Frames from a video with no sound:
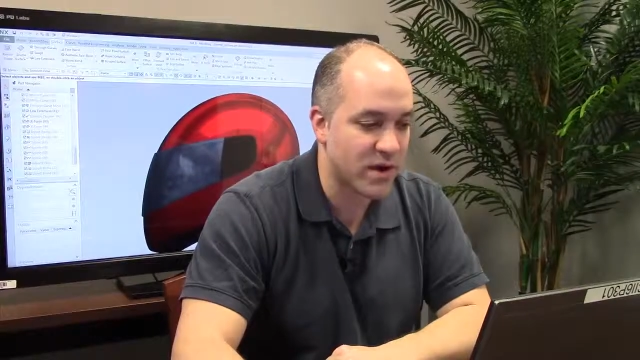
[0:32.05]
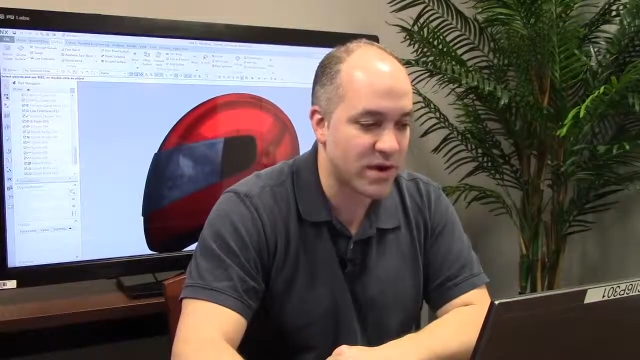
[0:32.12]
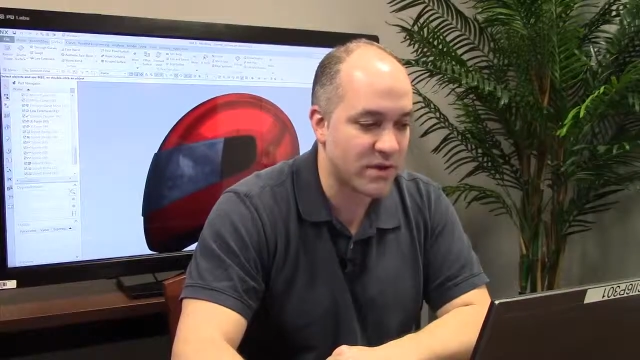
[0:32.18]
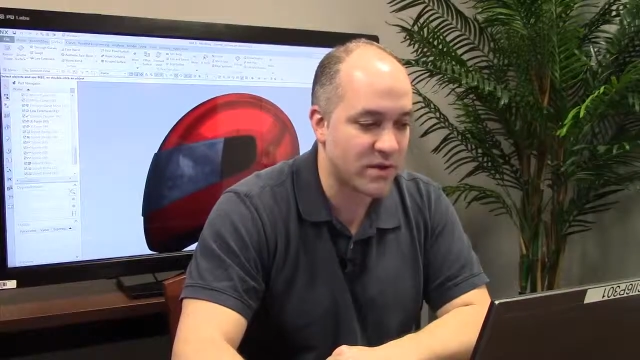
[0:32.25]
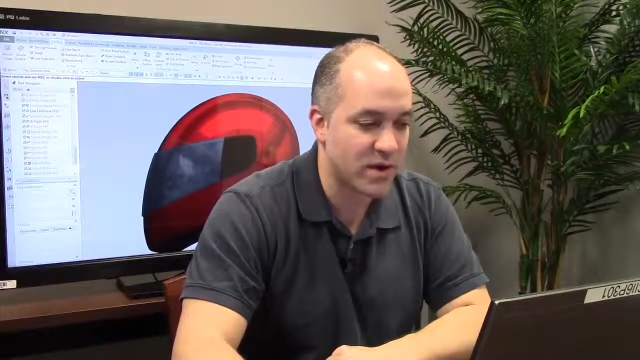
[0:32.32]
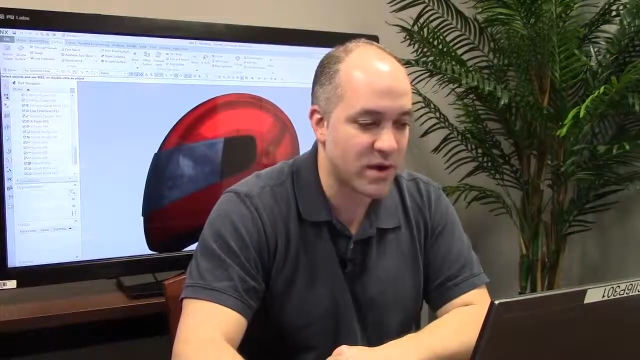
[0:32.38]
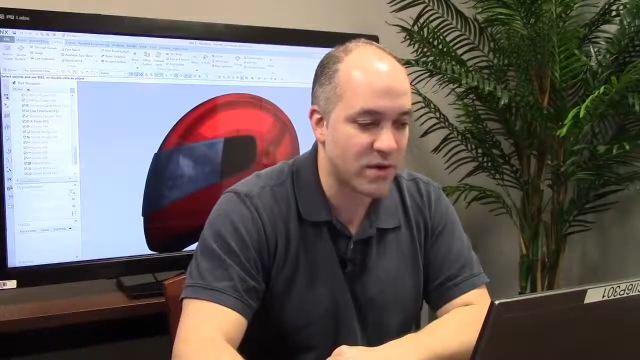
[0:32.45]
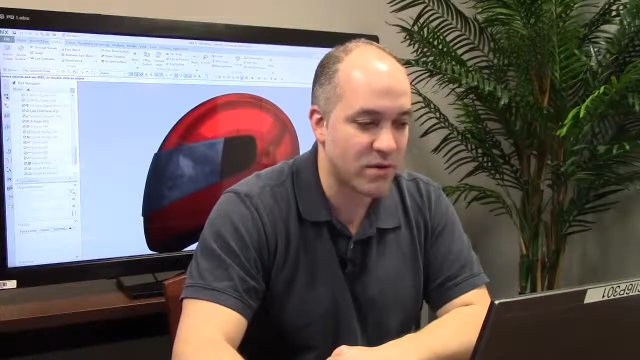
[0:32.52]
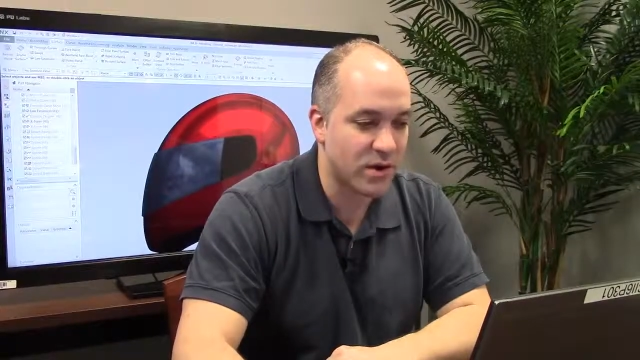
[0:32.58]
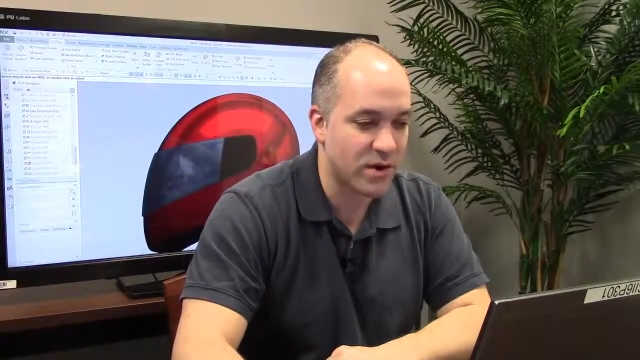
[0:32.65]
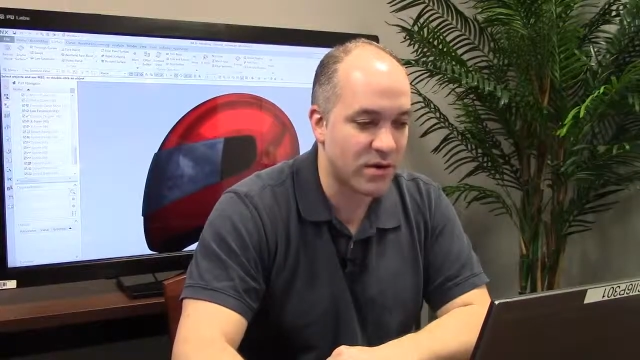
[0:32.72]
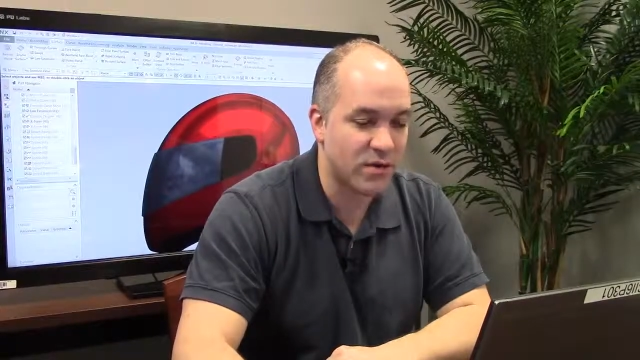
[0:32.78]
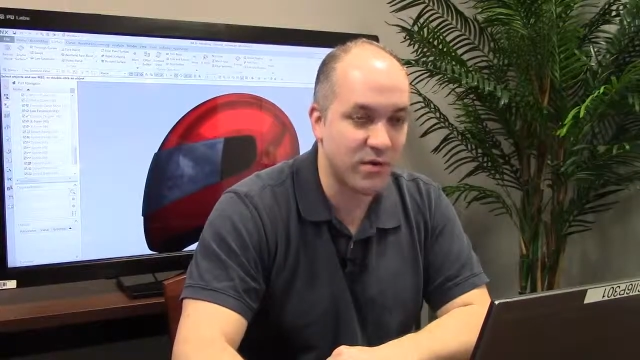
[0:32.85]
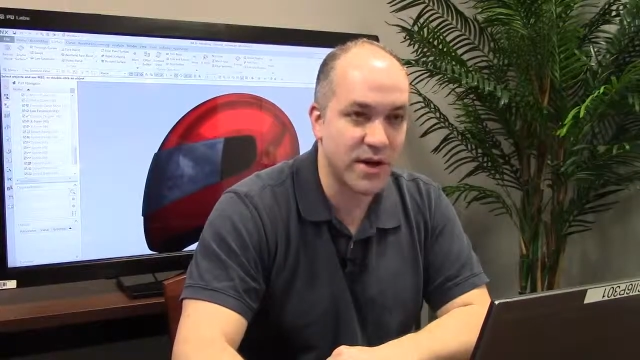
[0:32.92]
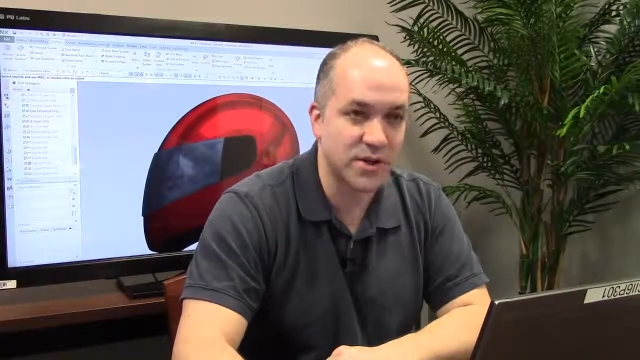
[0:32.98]

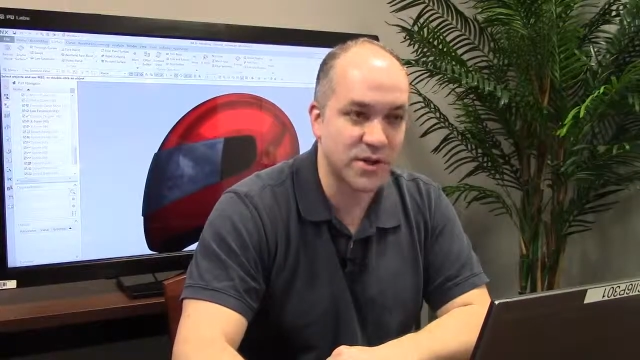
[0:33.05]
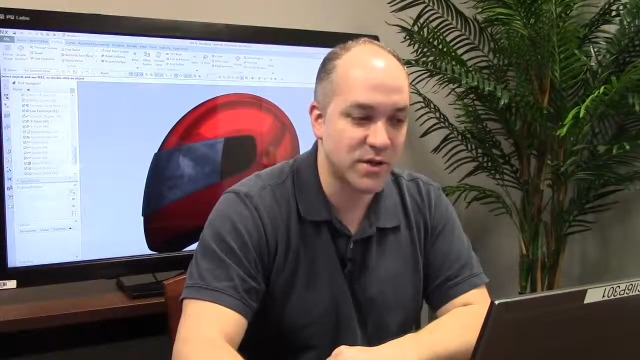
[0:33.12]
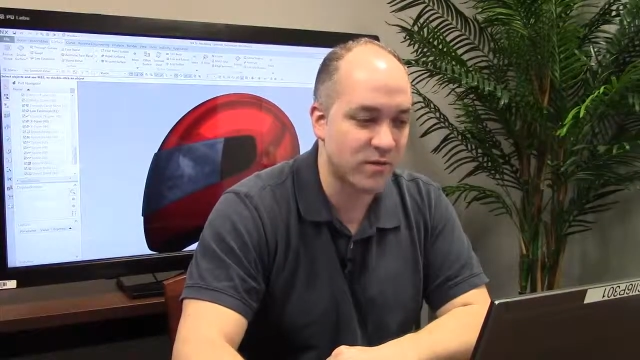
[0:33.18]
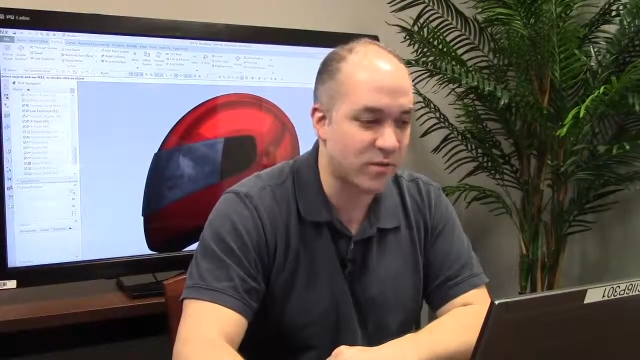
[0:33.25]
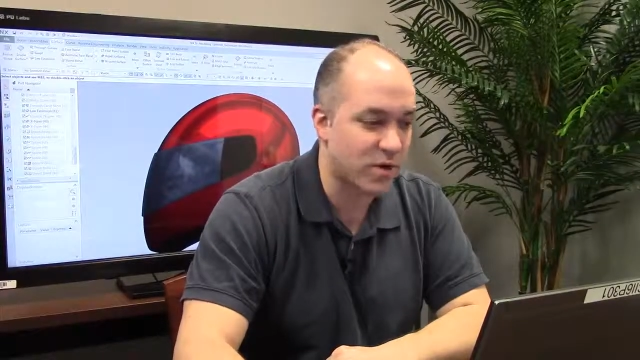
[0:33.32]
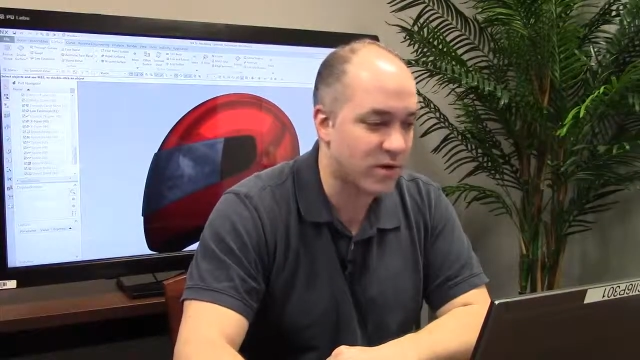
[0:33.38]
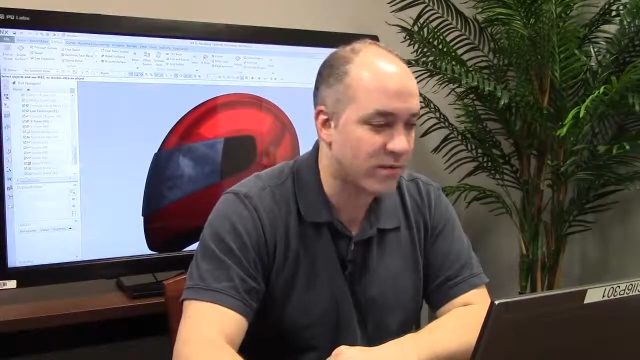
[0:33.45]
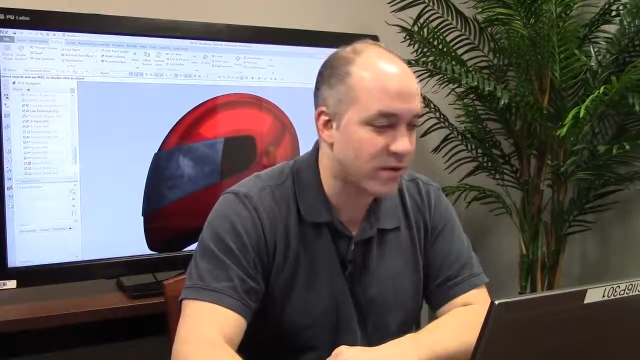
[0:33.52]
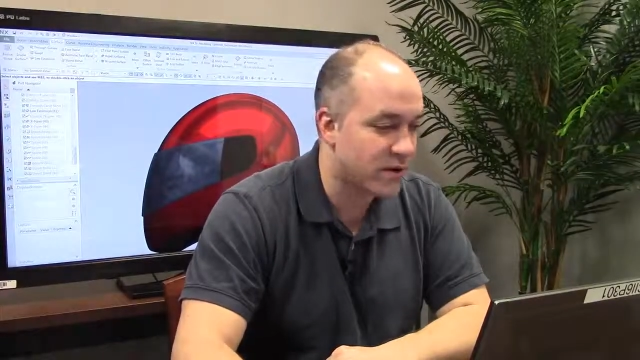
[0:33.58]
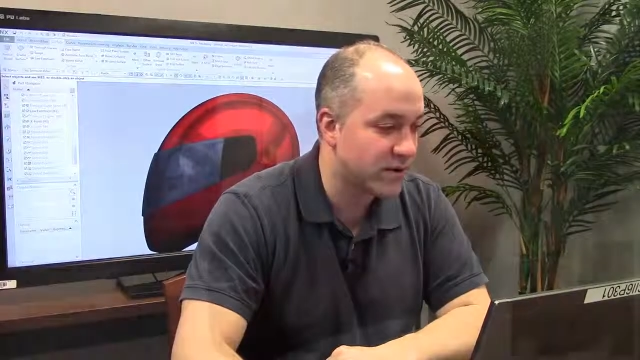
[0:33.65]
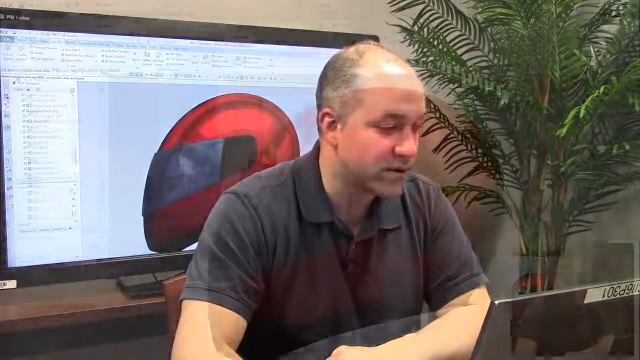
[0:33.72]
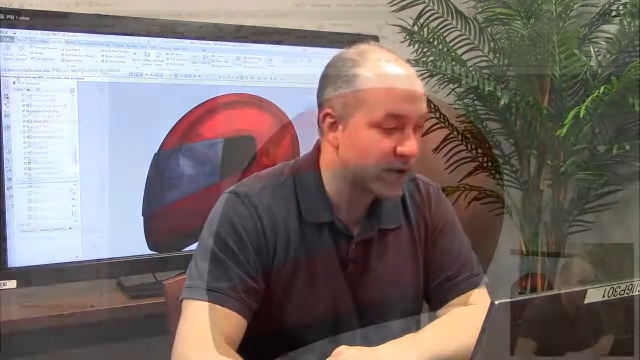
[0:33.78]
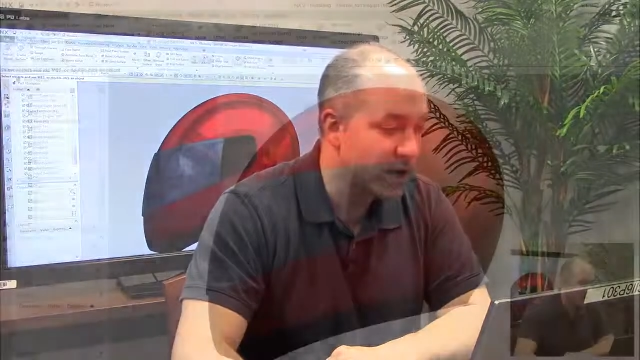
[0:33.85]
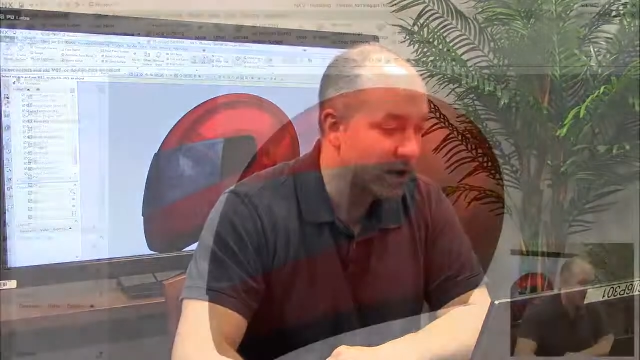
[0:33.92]
integration of workflows?